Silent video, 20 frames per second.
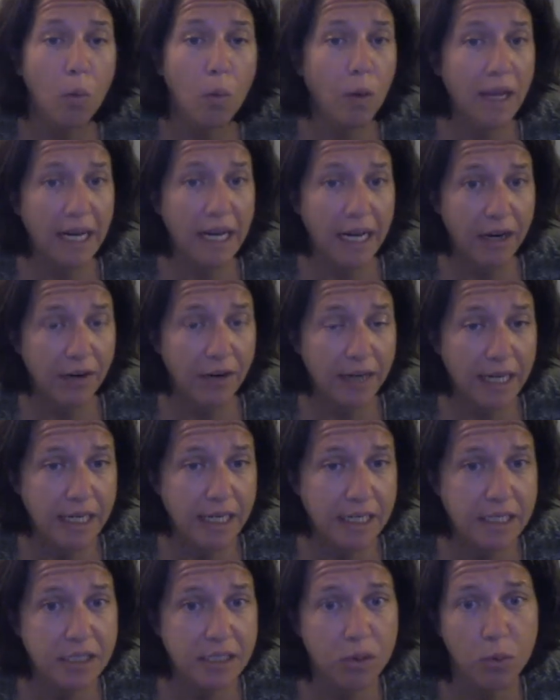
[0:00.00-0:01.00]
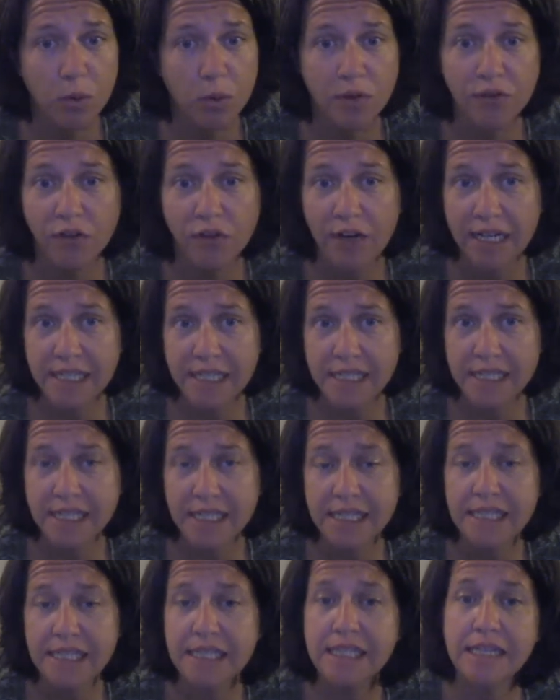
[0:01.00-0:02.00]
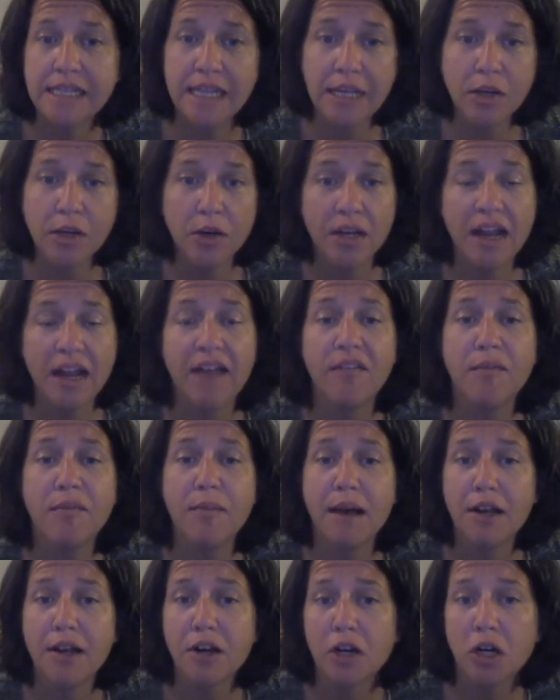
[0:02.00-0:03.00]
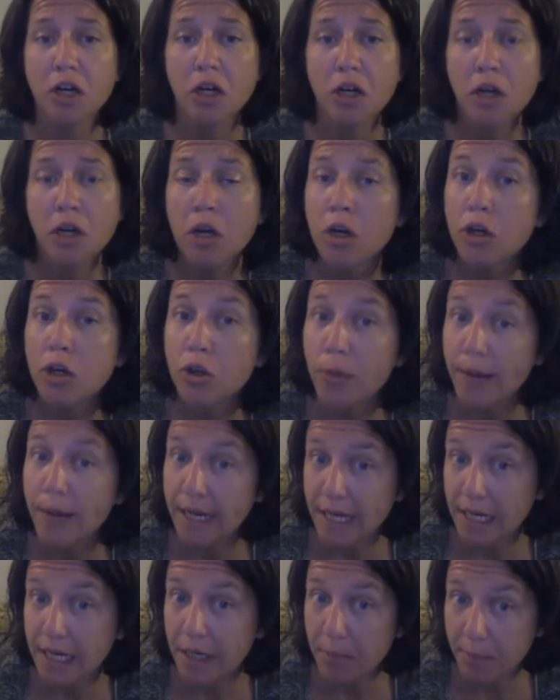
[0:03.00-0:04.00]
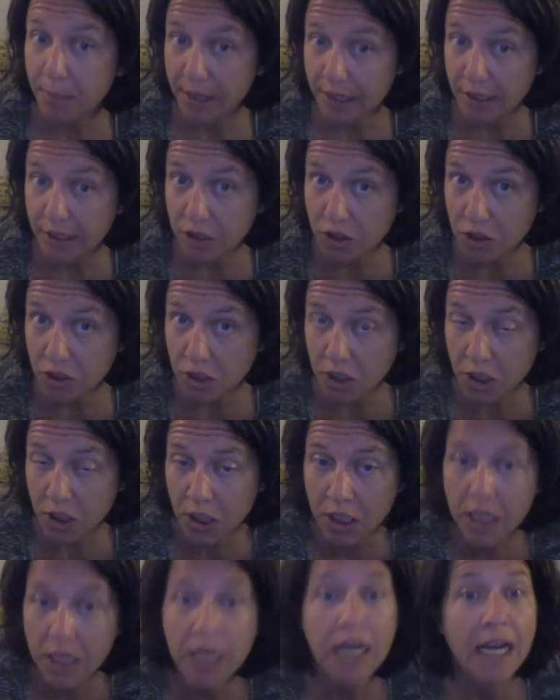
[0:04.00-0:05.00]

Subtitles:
what areas or phrases they could have better created a picture